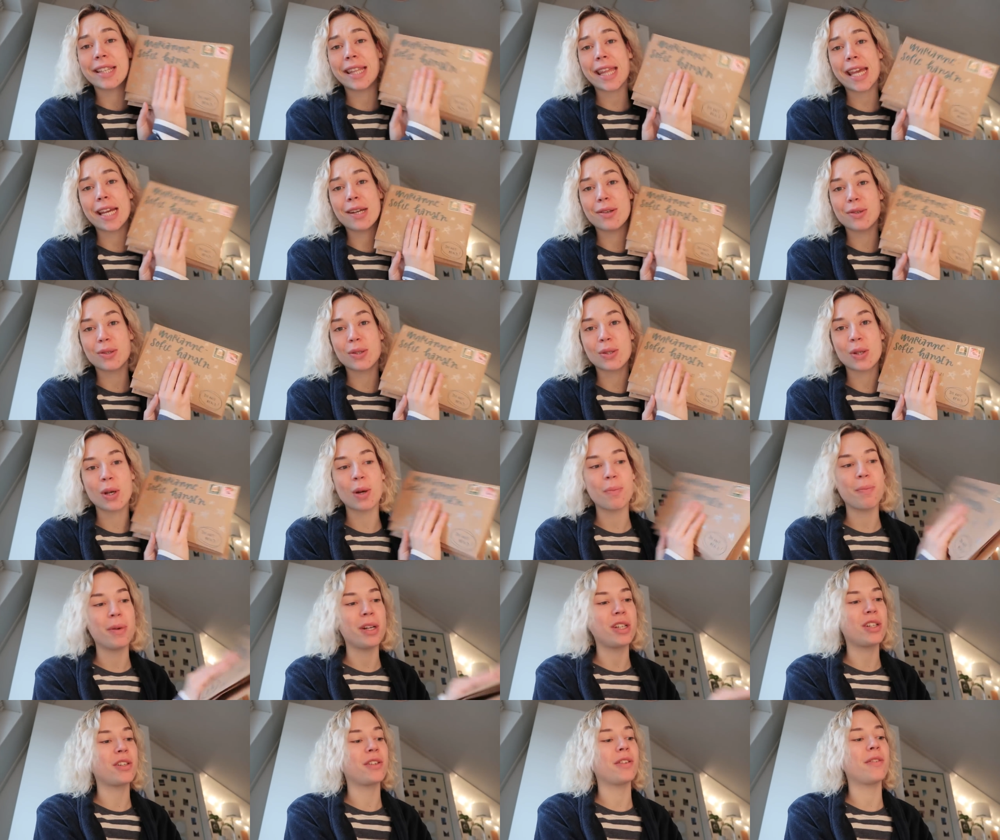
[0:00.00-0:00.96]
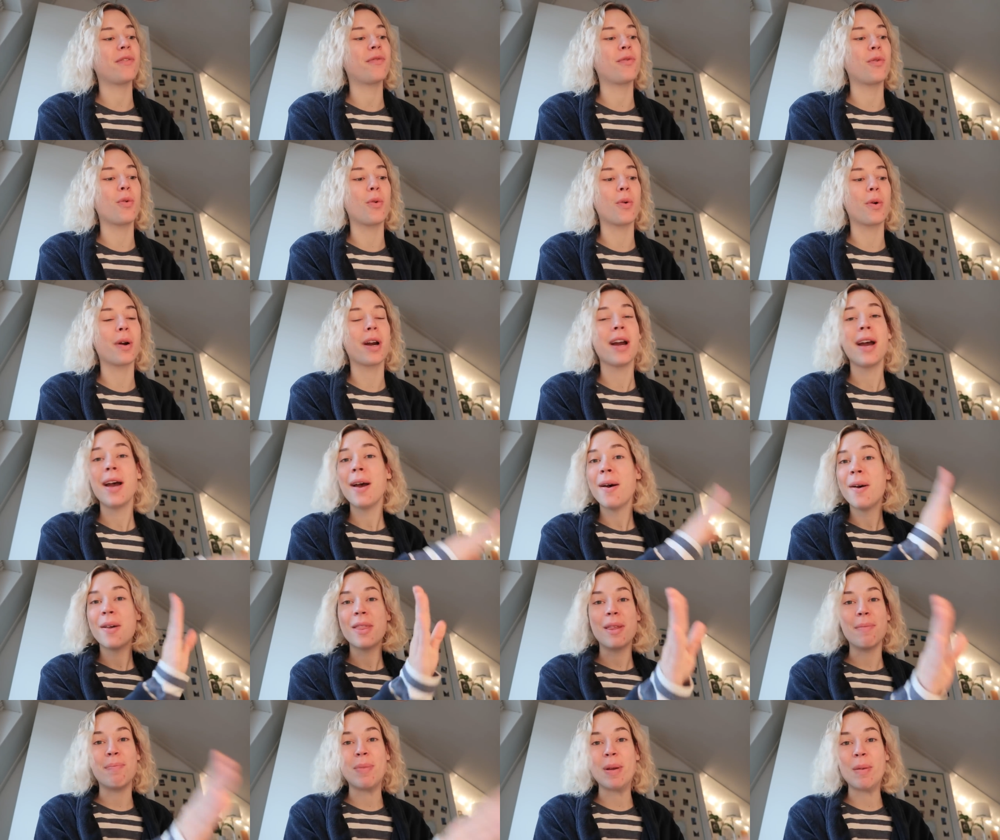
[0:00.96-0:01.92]
Thank you so much for
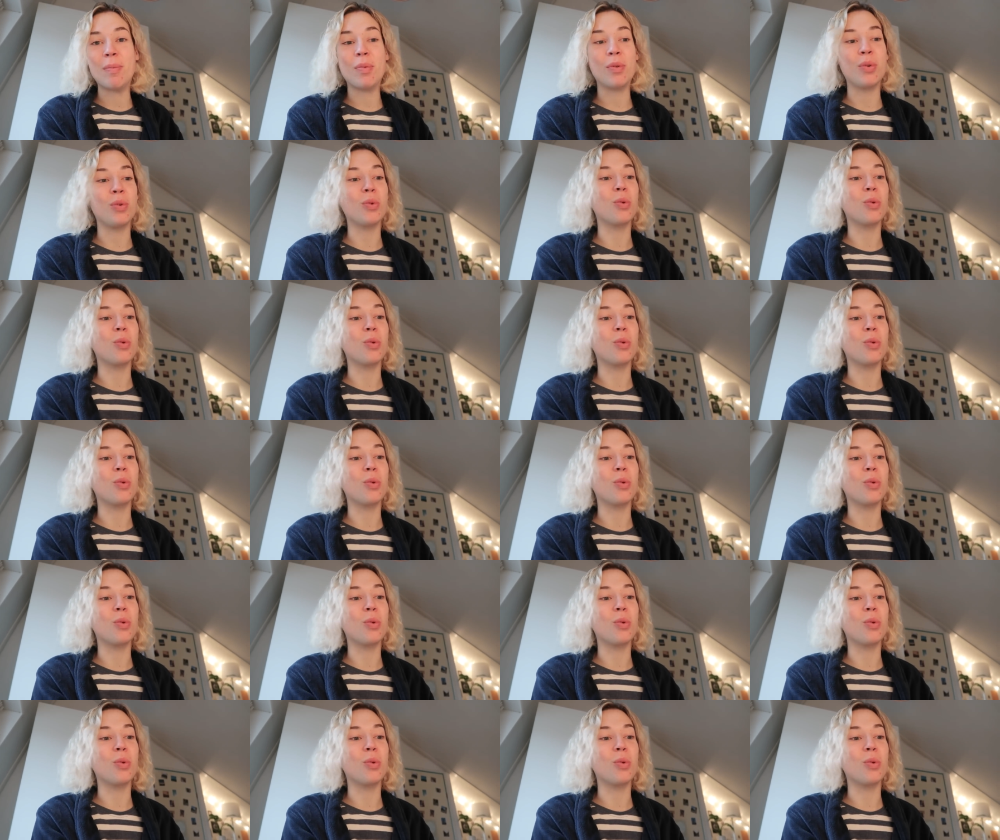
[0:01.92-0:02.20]
the people